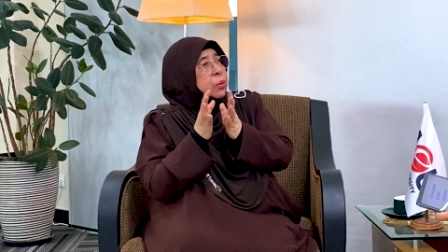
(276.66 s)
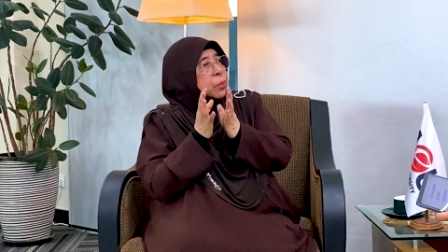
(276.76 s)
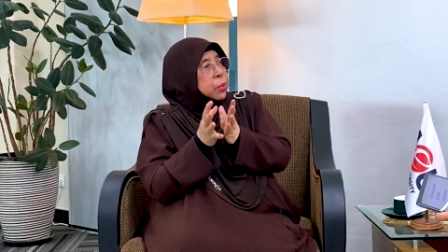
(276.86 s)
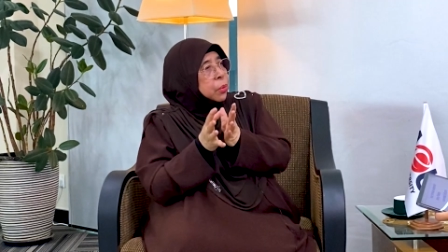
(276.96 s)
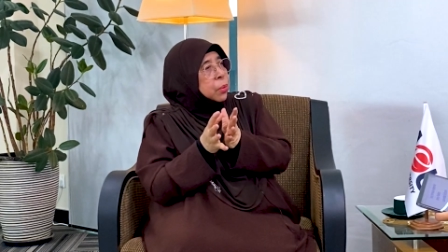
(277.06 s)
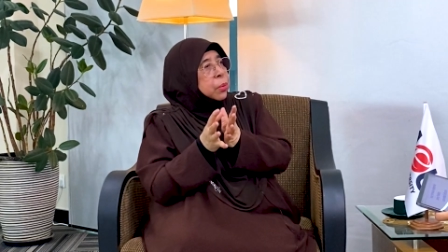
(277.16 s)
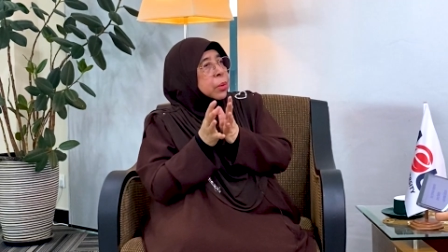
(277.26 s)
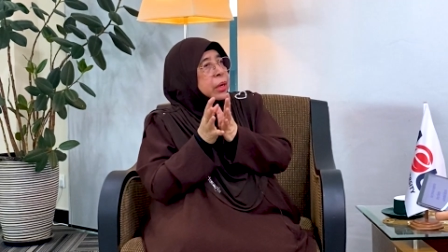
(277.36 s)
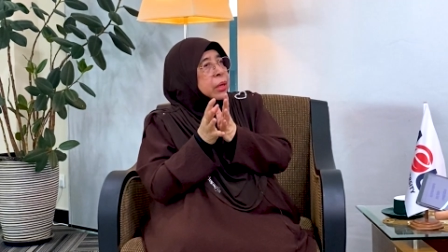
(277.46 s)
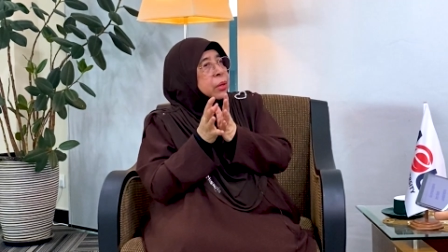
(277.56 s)
to
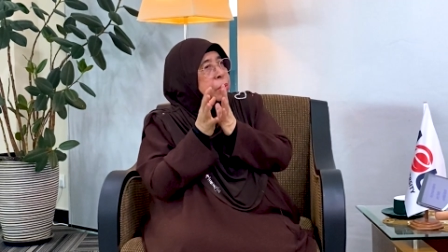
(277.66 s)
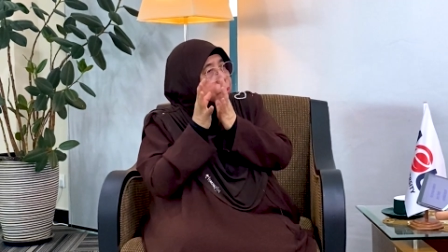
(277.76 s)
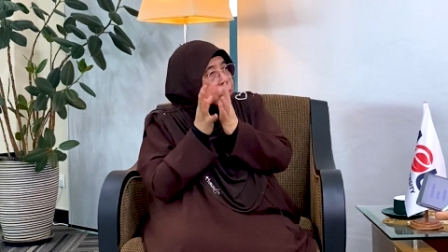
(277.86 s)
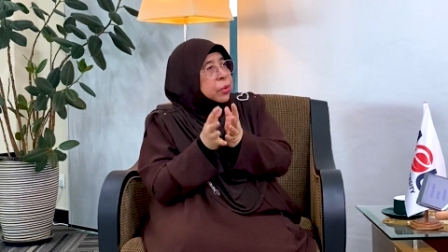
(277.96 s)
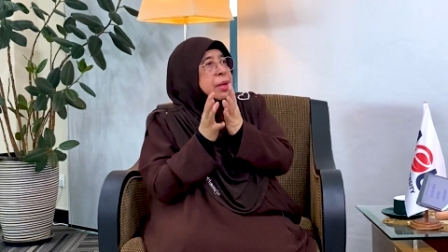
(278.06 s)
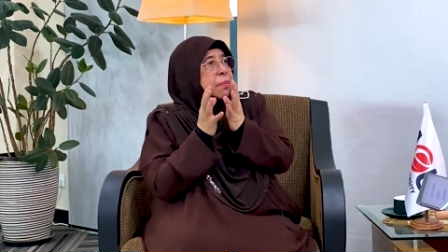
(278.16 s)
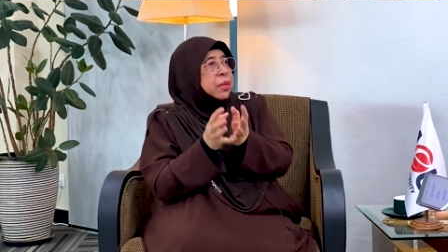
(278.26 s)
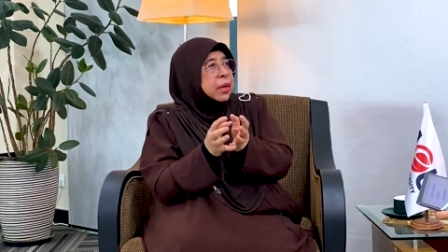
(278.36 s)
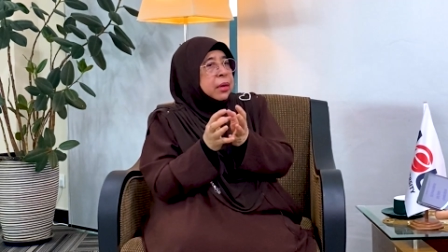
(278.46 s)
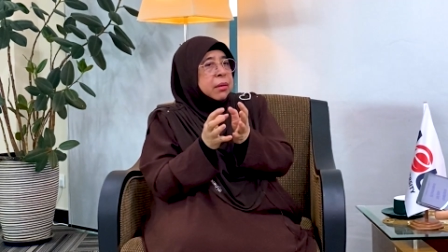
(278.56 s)
go and do
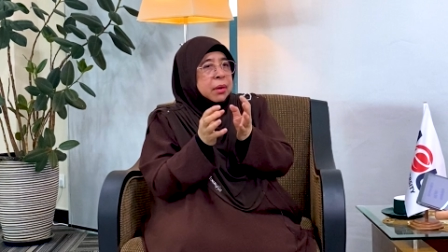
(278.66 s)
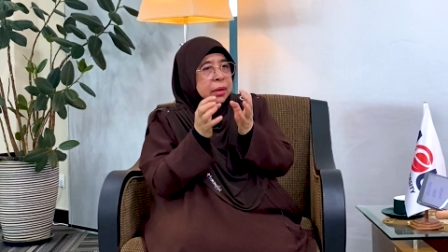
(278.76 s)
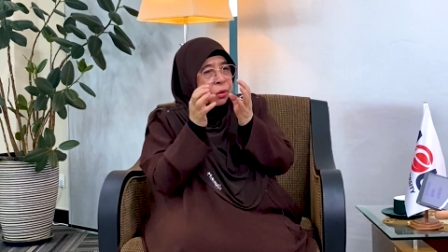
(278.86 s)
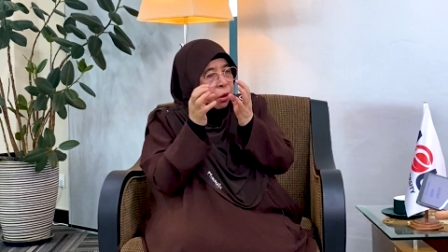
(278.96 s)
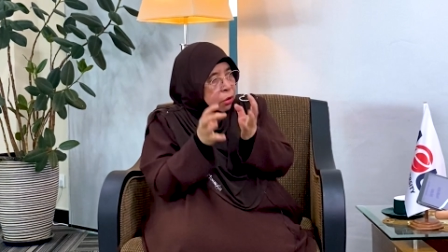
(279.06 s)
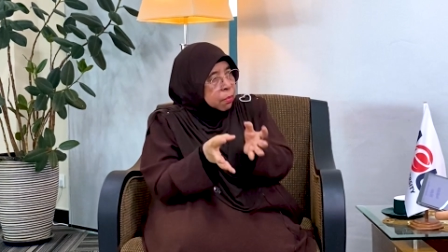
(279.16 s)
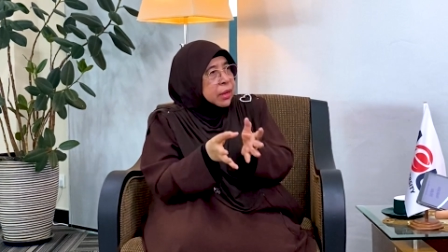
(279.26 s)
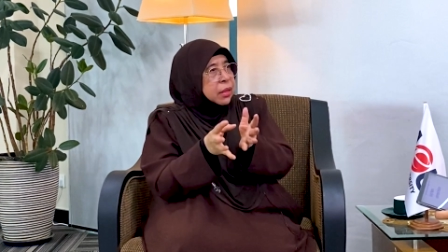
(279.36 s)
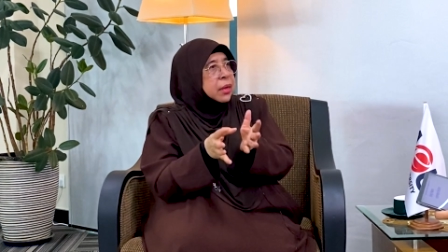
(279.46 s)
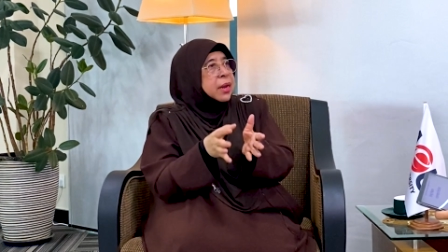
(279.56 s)
something
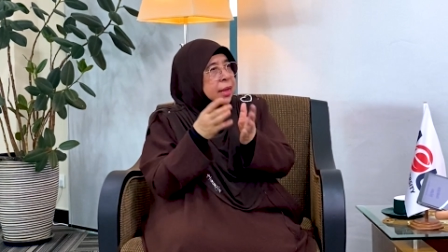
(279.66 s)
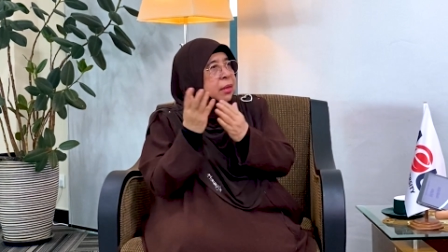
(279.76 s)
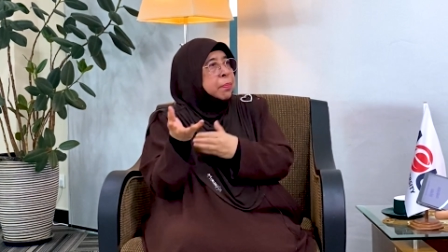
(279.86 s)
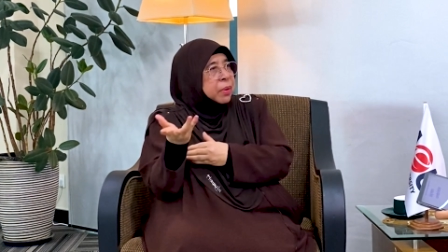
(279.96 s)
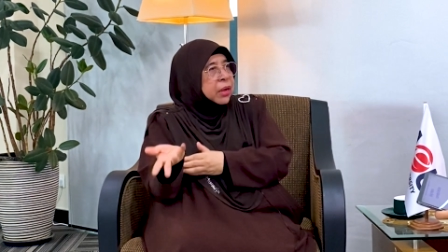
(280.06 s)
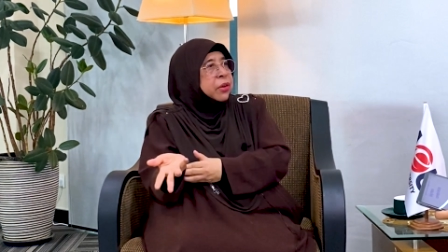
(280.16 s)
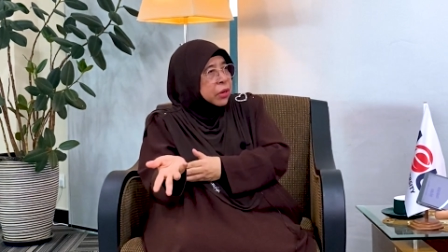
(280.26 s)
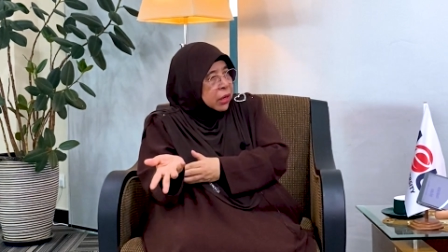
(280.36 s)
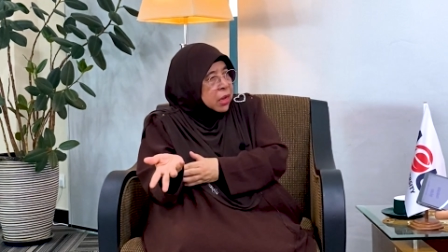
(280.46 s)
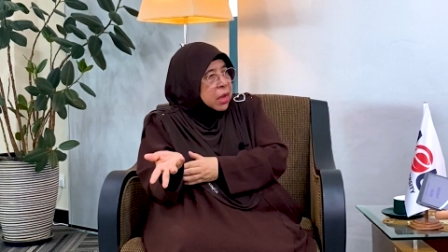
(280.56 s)
documented as a
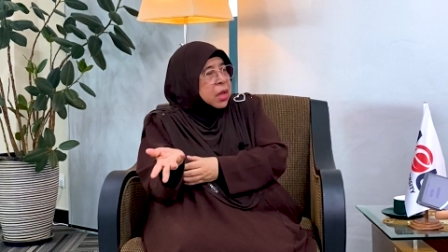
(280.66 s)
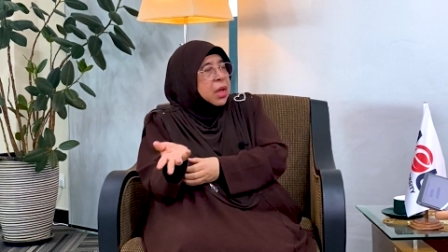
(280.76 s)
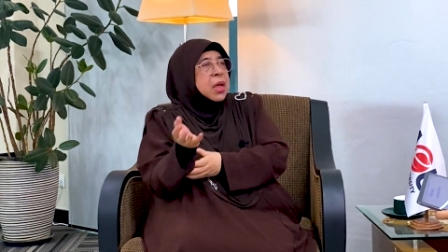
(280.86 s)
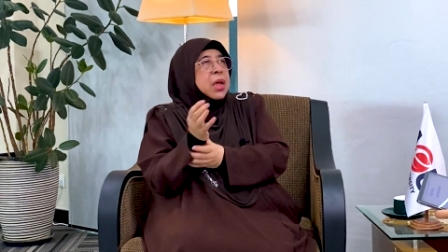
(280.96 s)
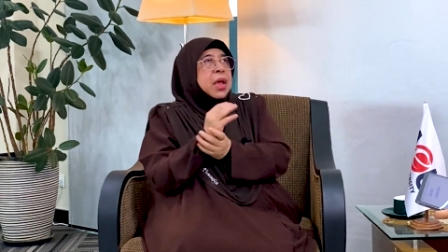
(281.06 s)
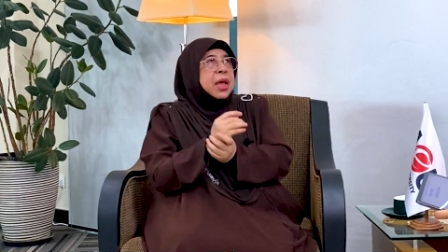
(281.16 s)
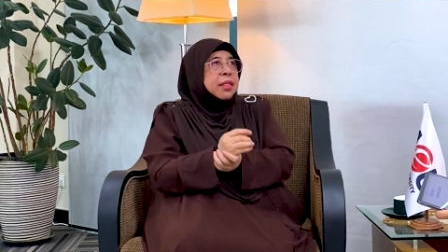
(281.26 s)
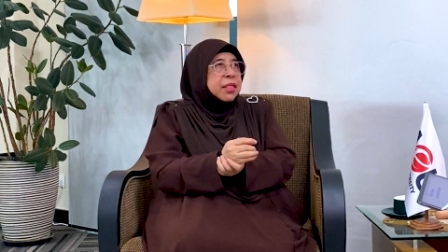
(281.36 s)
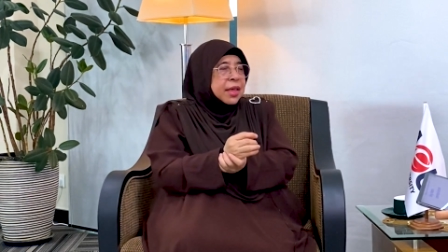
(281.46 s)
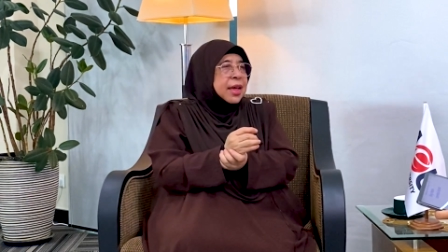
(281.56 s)
PhD.
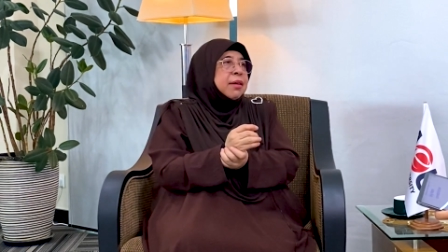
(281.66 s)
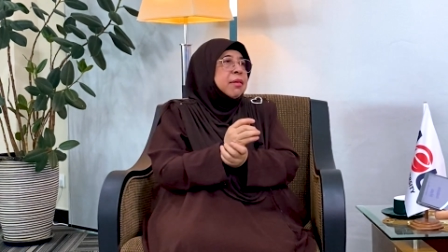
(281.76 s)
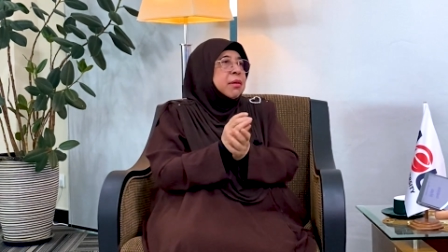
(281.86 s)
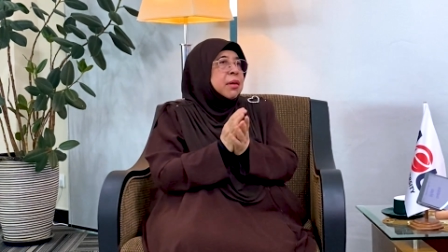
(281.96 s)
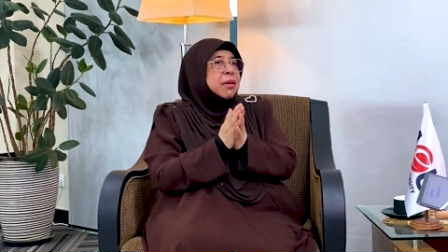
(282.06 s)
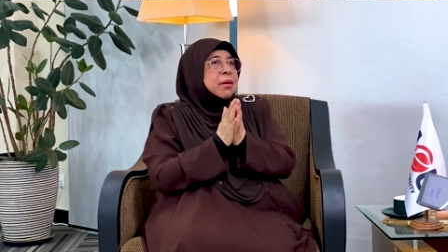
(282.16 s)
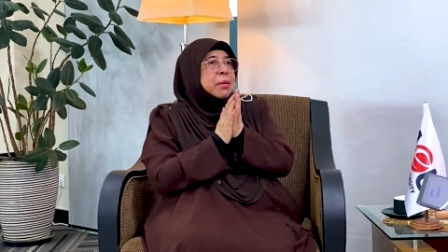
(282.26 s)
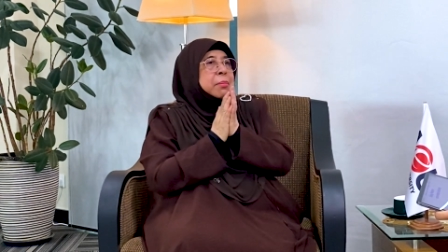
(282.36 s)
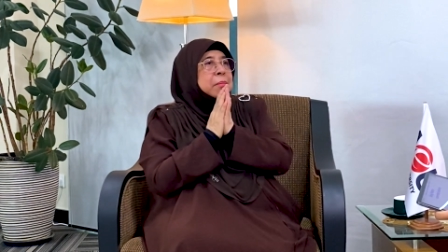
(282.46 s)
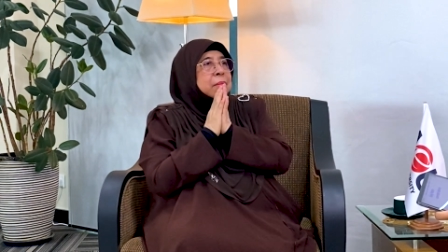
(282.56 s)
And then
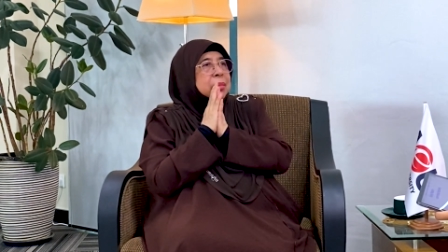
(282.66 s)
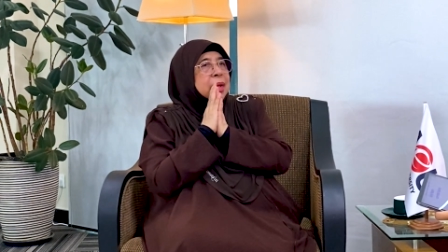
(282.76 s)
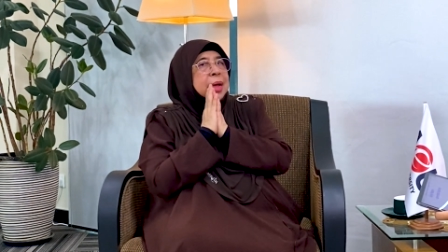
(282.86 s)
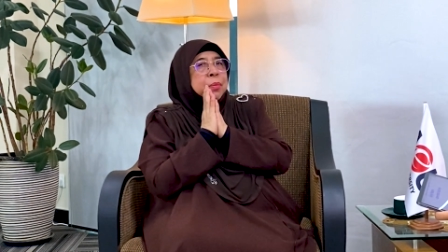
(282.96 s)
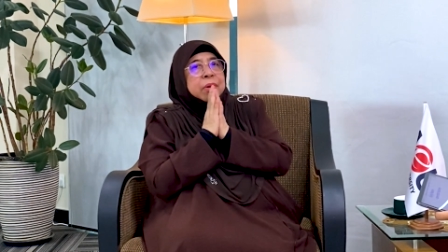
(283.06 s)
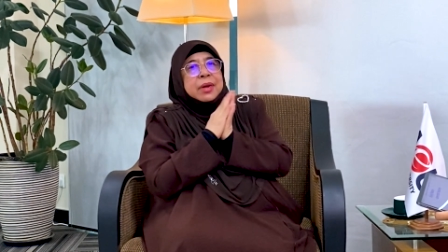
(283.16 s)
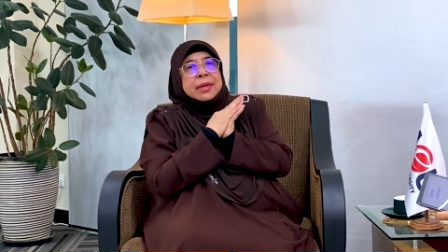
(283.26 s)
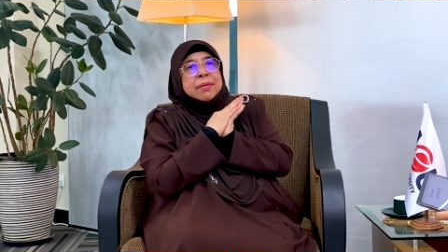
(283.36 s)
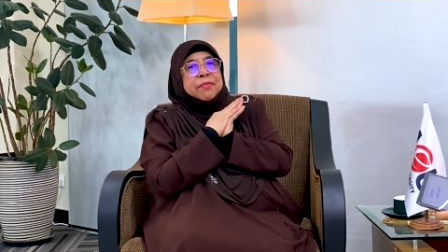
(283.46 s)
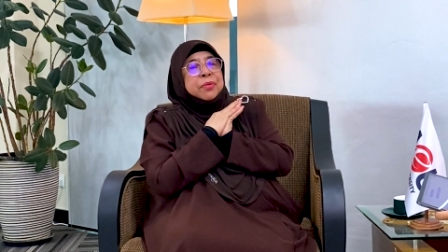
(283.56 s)
I would love